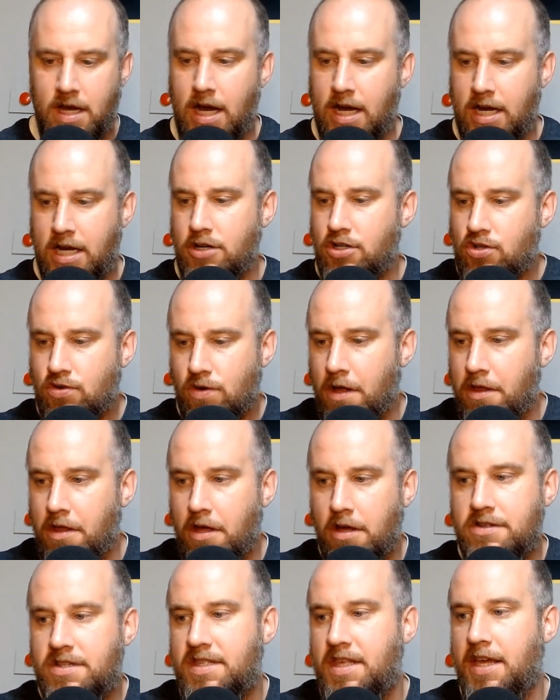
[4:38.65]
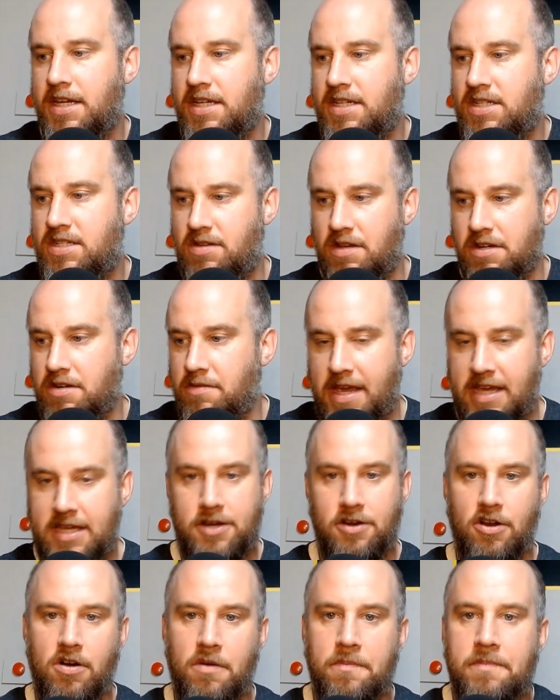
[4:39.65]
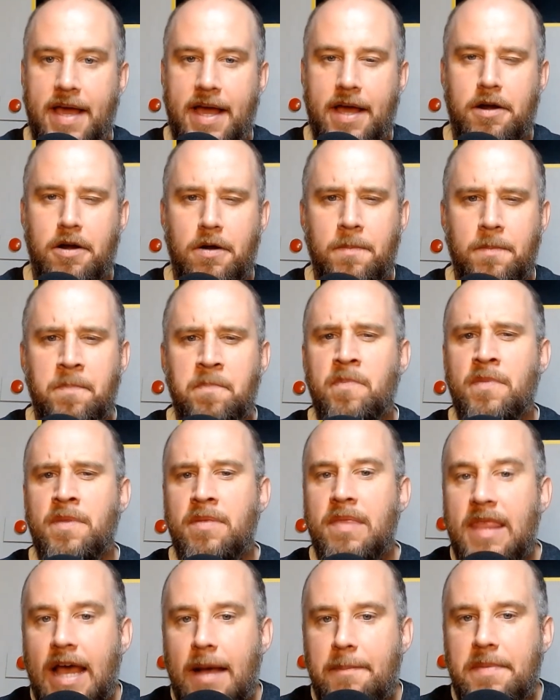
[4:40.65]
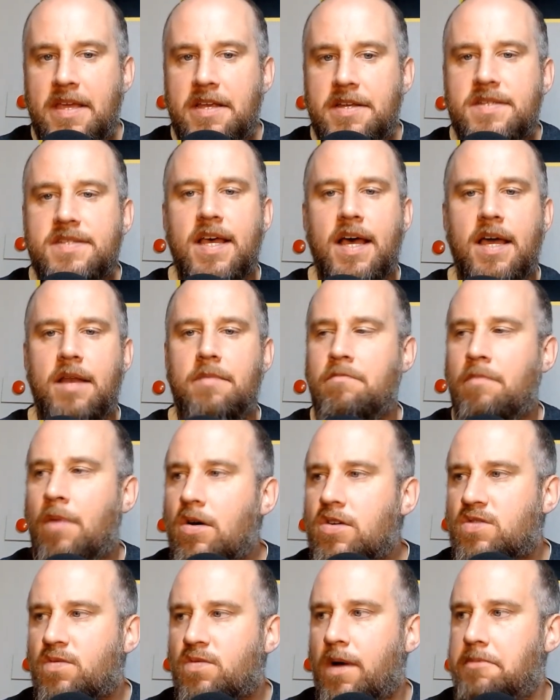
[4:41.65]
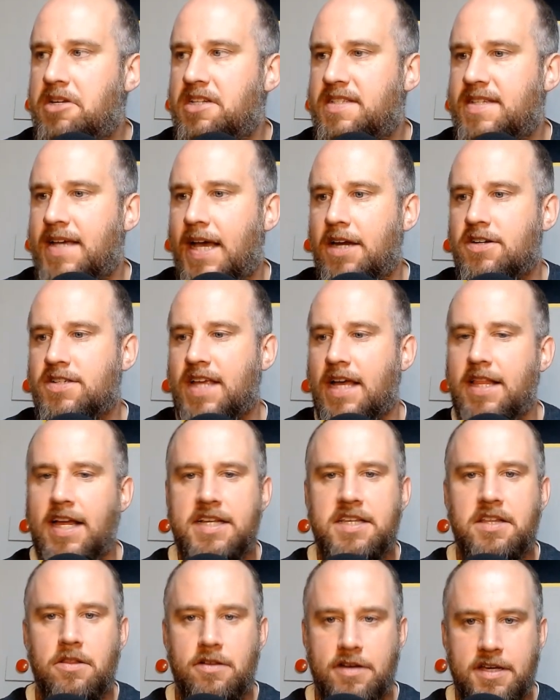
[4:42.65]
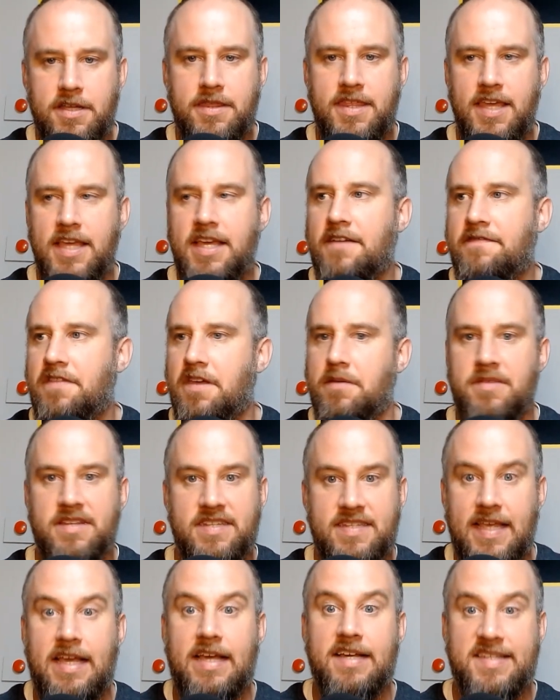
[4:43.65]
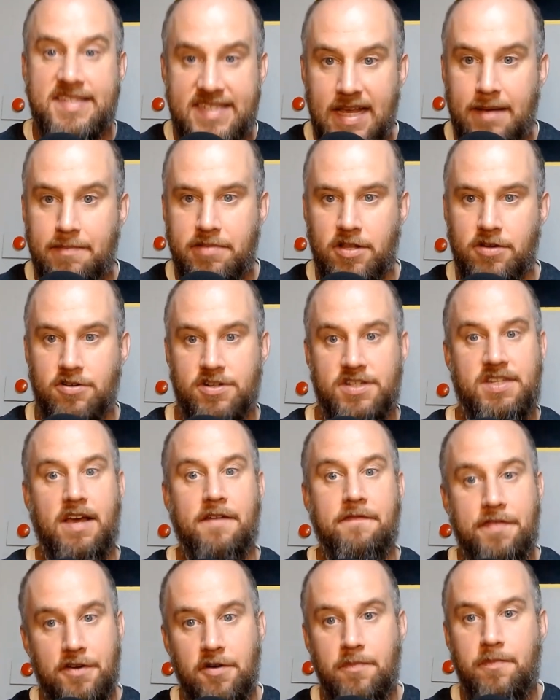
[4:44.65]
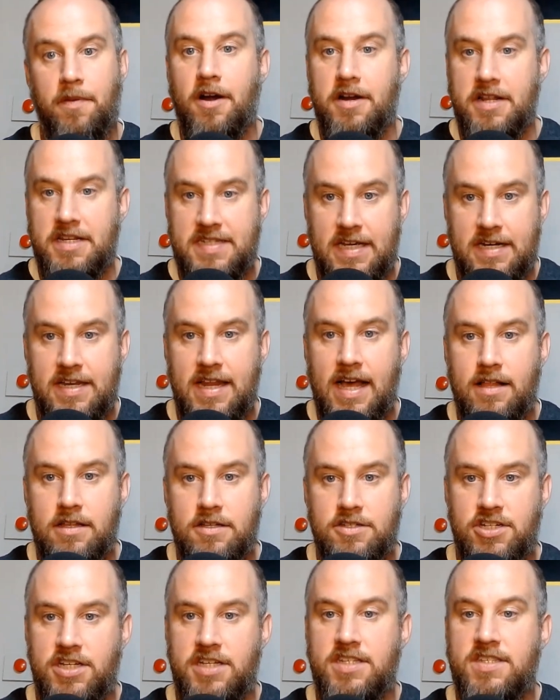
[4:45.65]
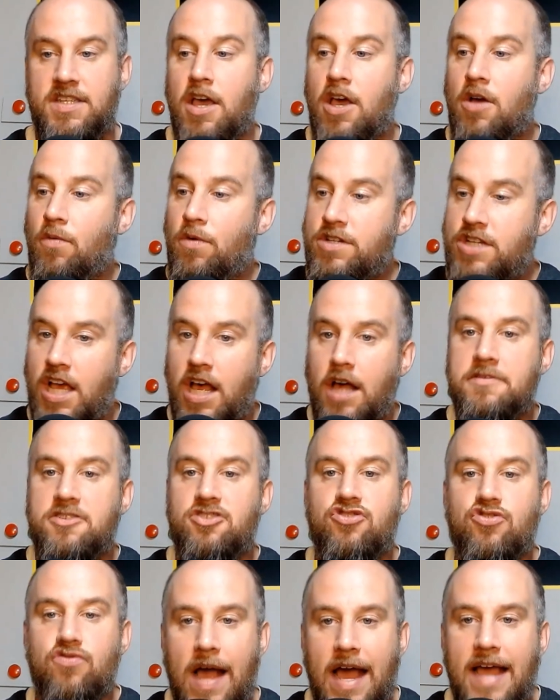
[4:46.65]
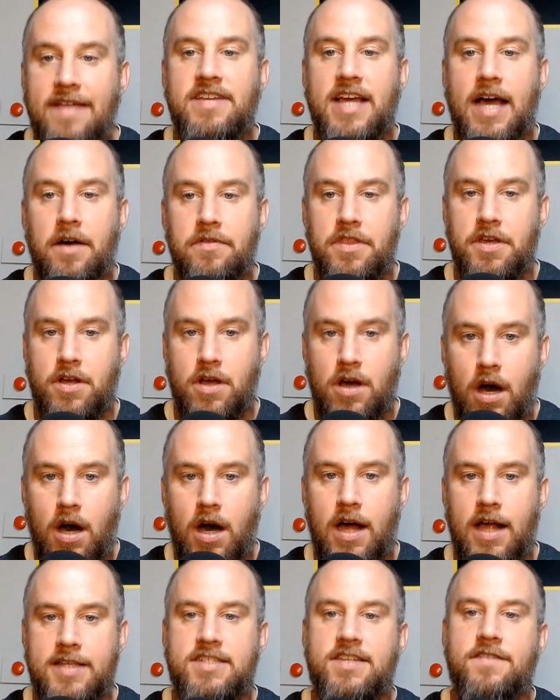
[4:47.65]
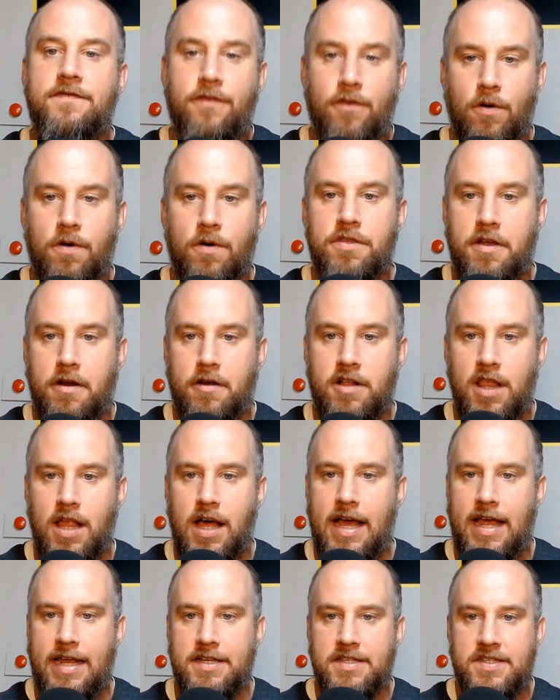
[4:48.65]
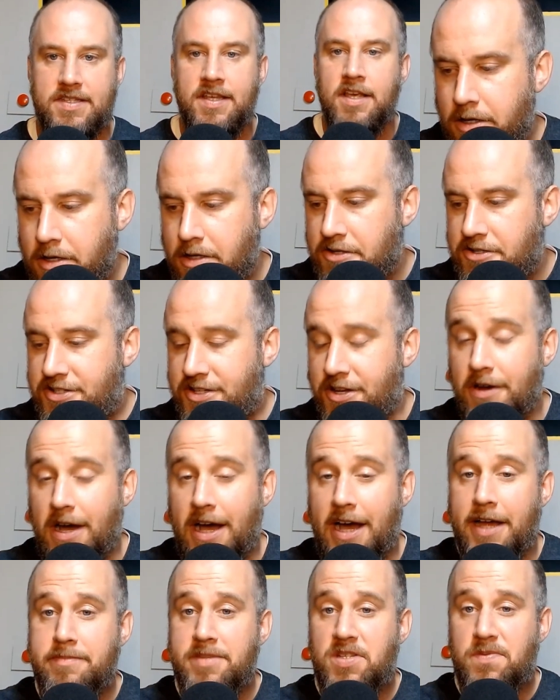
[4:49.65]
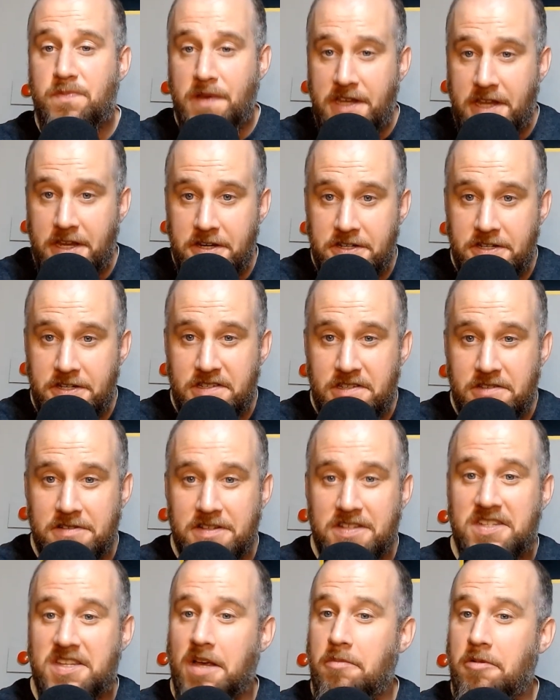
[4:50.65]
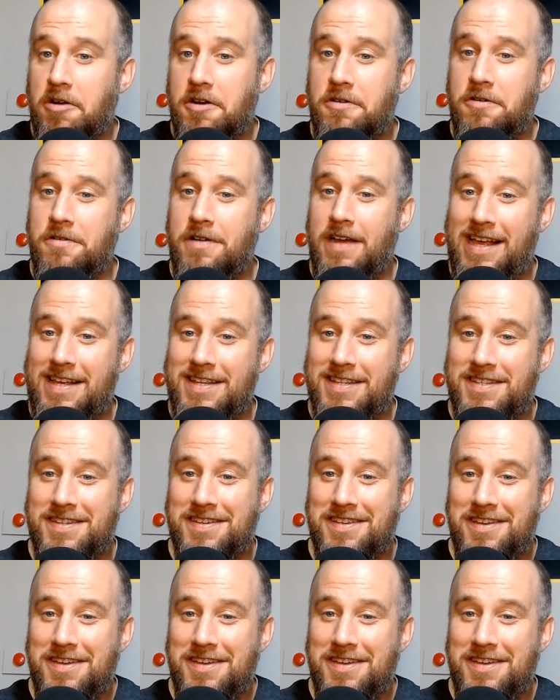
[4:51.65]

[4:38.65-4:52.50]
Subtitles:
control those things and you make your own banner. That being said, most web designers, I like to think of them as like assemblers of third-party technologies, which helps drive down the cost for their clients. So I'm speaking to you as someone who has